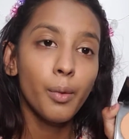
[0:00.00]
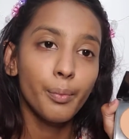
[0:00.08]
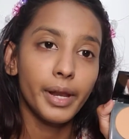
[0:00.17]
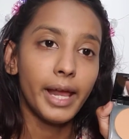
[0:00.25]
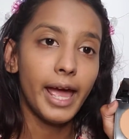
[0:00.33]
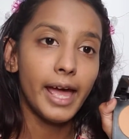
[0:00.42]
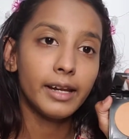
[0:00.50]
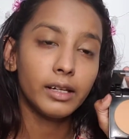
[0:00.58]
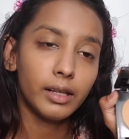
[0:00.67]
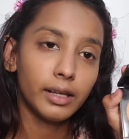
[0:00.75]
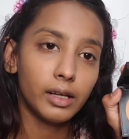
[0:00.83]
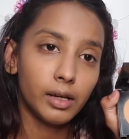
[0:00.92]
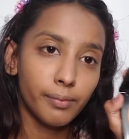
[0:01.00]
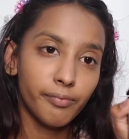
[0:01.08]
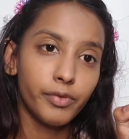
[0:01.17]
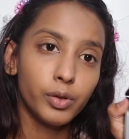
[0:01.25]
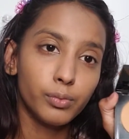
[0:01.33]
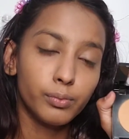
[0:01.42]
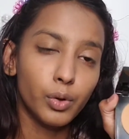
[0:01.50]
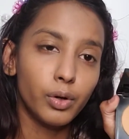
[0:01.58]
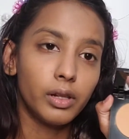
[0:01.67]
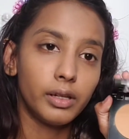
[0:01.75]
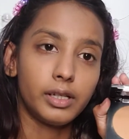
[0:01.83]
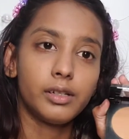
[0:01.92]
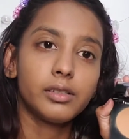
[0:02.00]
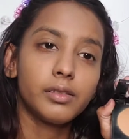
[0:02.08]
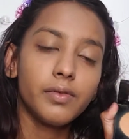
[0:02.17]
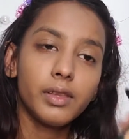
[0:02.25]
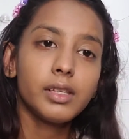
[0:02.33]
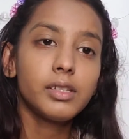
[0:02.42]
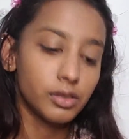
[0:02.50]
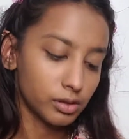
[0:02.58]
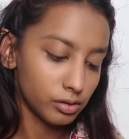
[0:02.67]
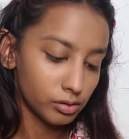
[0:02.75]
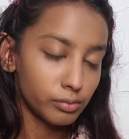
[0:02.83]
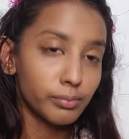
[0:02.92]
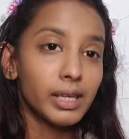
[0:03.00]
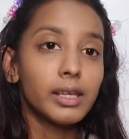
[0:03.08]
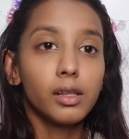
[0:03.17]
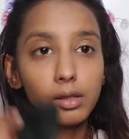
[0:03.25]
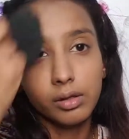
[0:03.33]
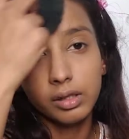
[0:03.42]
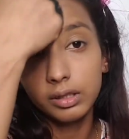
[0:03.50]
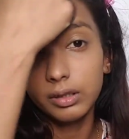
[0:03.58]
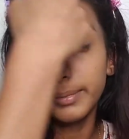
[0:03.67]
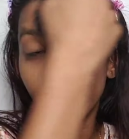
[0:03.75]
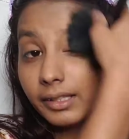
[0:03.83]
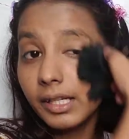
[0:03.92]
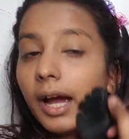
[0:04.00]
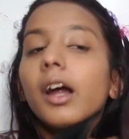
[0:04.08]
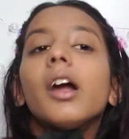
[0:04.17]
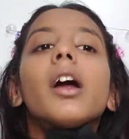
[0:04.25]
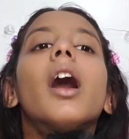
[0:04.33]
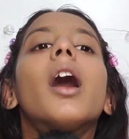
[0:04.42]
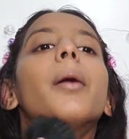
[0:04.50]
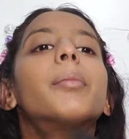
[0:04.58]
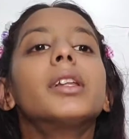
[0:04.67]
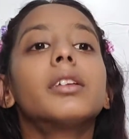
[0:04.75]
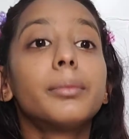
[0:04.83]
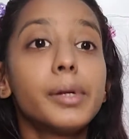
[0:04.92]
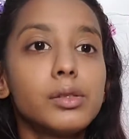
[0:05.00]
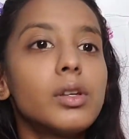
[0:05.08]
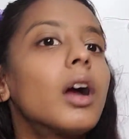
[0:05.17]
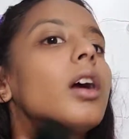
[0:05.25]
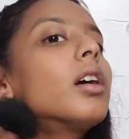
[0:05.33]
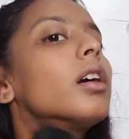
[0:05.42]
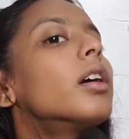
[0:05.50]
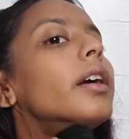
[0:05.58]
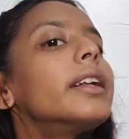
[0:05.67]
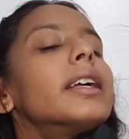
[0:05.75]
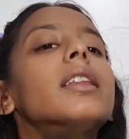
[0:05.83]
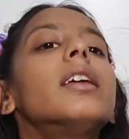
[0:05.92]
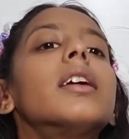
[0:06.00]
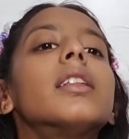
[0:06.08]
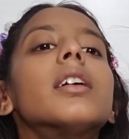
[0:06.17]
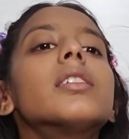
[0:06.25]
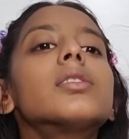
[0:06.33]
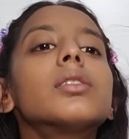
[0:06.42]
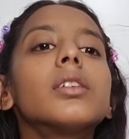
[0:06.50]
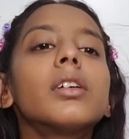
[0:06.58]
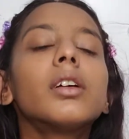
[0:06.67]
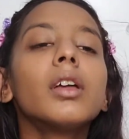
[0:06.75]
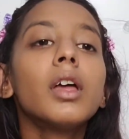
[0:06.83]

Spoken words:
but I added like a few more layers of this just to make it look a little bit darker, and I think it does look,